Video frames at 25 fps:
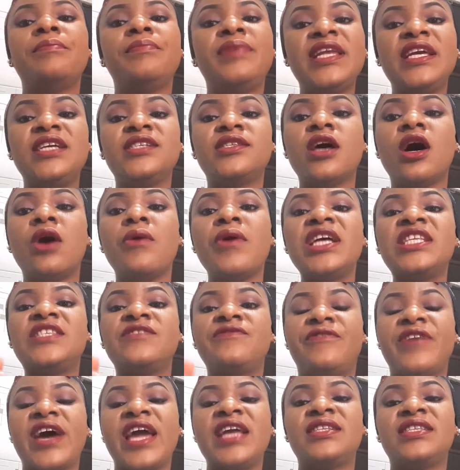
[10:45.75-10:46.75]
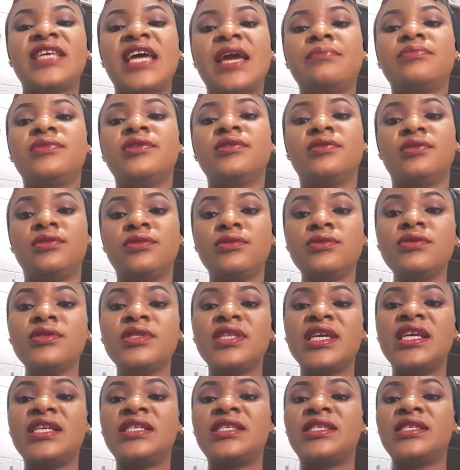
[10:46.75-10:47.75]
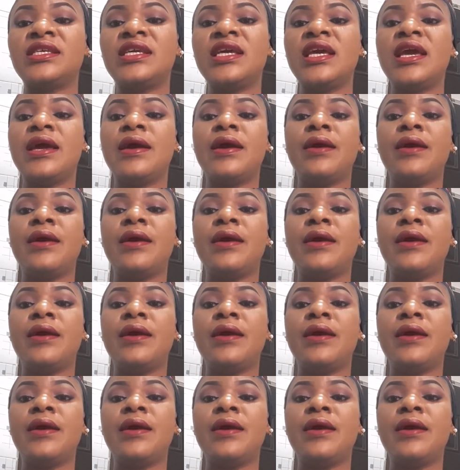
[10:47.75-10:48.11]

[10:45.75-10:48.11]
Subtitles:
Please always find time to do this